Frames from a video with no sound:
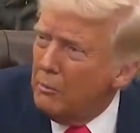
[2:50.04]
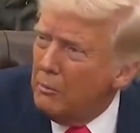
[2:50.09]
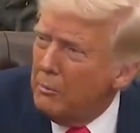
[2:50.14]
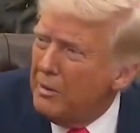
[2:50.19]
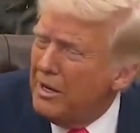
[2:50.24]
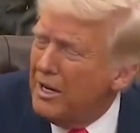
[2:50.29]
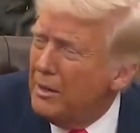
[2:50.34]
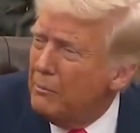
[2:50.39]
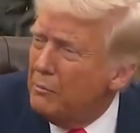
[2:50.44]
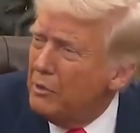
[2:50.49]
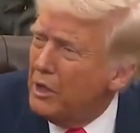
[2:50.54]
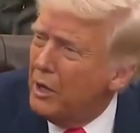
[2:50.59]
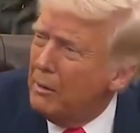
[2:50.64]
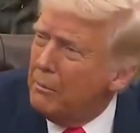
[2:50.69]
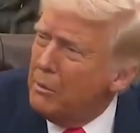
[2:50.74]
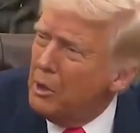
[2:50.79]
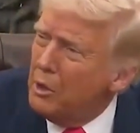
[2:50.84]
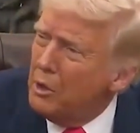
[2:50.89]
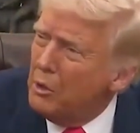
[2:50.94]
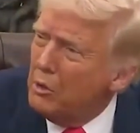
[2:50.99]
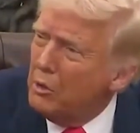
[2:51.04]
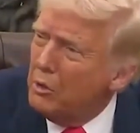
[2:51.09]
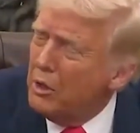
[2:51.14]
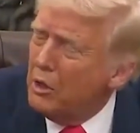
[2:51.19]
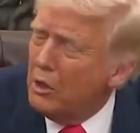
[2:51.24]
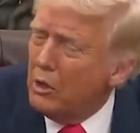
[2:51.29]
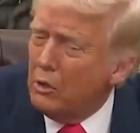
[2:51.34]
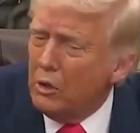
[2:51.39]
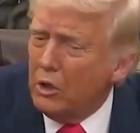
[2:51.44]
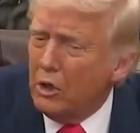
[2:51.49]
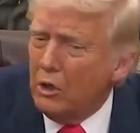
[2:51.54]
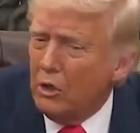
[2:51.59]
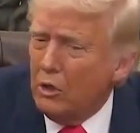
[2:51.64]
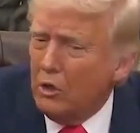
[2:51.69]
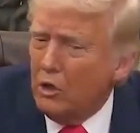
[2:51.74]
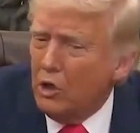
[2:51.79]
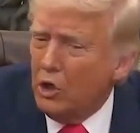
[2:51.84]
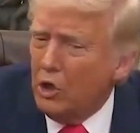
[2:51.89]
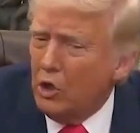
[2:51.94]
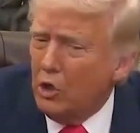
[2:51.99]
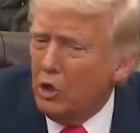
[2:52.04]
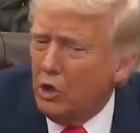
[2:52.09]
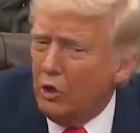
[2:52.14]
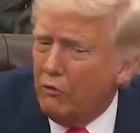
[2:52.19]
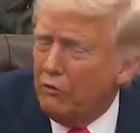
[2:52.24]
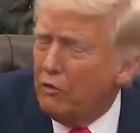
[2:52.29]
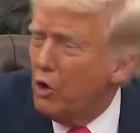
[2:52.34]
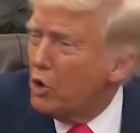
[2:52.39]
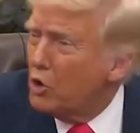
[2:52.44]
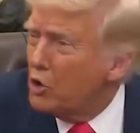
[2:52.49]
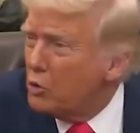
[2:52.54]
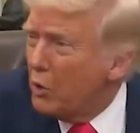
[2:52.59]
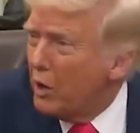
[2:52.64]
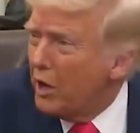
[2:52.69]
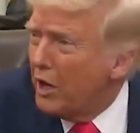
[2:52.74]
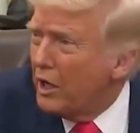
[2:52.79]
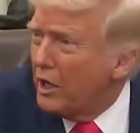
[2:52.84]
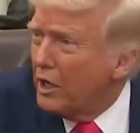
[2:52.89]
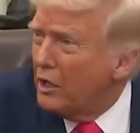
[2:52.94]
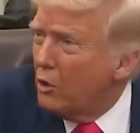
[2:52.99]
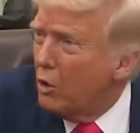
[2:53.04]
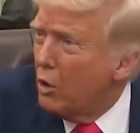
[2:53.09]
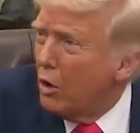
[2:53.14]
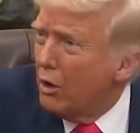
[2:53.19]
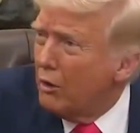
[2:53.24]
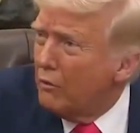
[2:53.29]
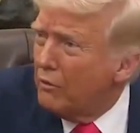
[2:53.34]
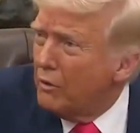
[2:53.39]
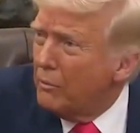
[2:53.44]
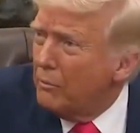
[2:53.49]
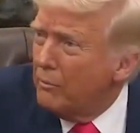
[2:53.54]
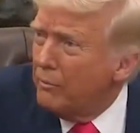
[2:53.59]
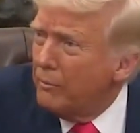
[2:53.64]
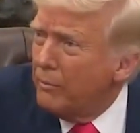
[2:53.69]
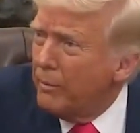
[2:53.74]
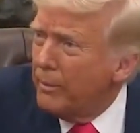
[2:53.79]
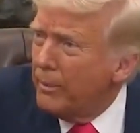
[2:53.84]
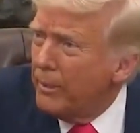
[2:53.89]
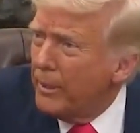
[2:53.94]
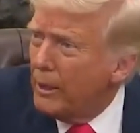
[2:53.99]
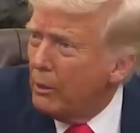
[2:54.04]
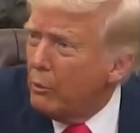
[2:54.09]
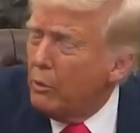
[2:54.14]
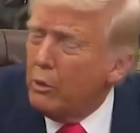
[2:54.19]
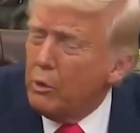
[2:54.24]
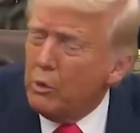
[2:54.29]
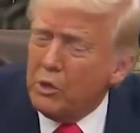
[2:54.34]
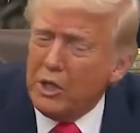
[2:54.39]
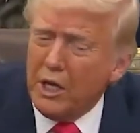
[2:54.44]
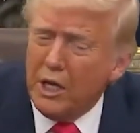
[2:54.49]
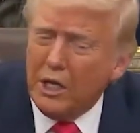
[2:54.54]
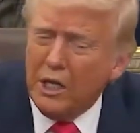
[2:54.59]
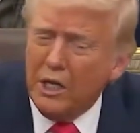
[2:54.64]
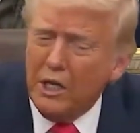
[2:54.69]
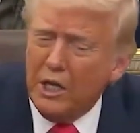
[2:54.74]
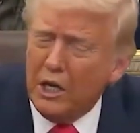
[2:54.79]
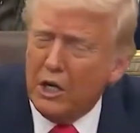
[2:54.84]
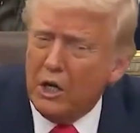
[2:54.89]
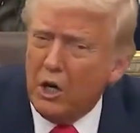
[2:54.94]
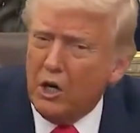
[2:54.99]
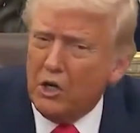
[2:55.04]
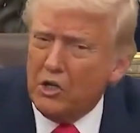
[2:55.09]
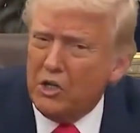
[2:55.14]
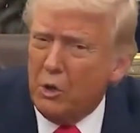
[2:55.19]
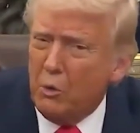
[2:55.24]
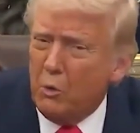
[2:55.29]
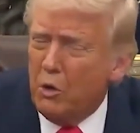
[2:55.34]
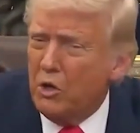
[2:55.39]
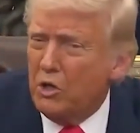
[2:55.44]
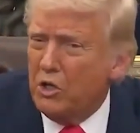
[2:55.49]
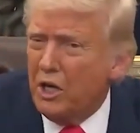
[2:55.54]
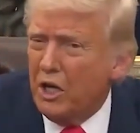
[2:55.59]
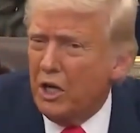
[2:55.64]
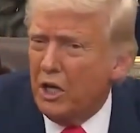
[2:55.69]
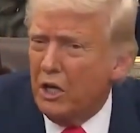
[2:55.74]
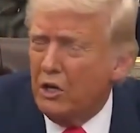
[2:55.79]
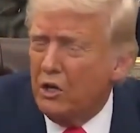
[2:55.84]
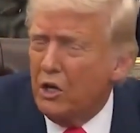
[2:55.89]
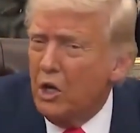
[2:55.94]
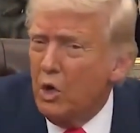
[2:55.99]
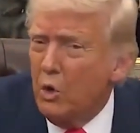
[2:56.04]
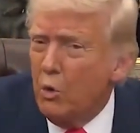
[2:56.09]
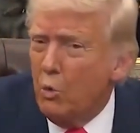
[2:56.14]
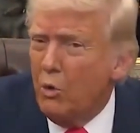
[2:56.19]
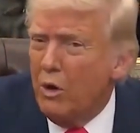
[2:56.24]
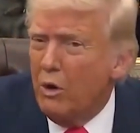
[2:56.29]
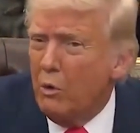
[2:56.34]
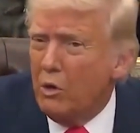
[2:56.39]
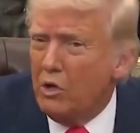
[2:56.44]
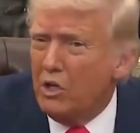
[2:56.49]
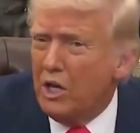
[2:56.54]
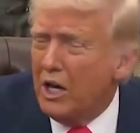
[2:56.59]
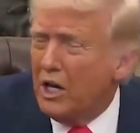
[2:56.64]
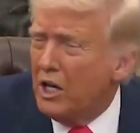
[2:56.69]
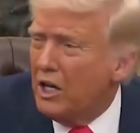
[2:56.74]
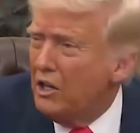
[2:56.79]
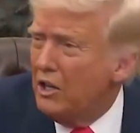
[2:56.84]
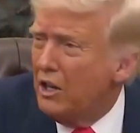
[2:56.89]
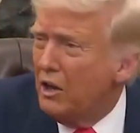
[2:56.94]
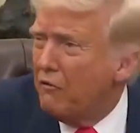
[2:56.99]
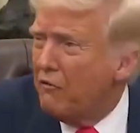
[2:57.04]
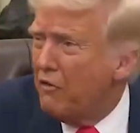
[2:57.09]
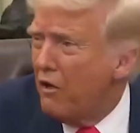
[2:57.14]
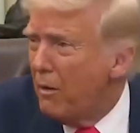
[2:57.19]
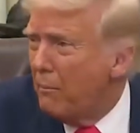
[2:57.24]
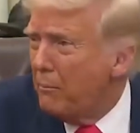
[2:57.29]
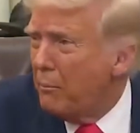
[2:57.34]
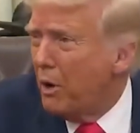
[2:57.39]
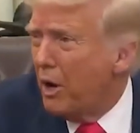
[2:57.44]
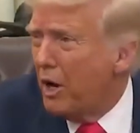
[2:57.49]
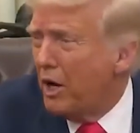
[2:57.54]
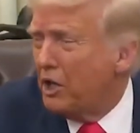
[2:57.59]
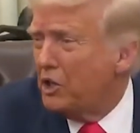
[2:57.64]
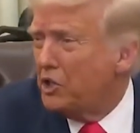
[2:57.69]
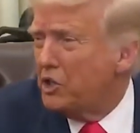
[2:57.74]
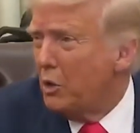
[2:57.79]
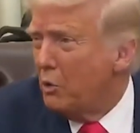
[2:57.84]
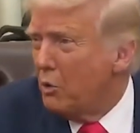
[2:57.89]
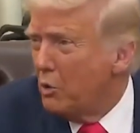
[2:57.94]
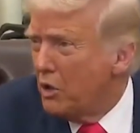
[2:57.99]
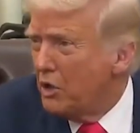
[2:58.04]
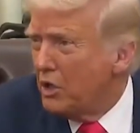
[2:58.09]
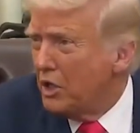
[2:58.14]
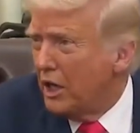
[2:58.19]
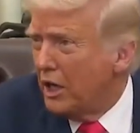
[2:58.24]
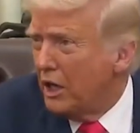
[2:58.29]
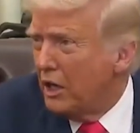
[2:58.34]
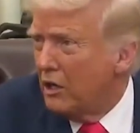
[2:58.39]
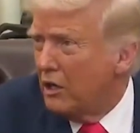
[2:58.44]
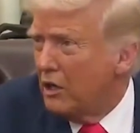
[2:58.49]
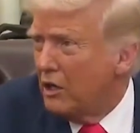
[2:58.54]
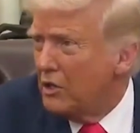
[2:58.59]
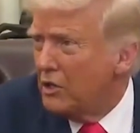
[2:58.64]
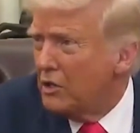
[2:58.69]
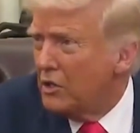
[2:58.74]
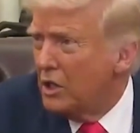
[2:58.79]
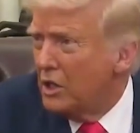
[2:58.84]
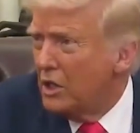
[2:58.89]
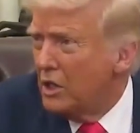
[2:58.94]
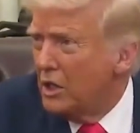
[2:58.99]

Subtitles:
BMW and Volkswagen, all of them. We were taking their cars. They weren't taking it. We were taking their farm products. They weren't taking ours.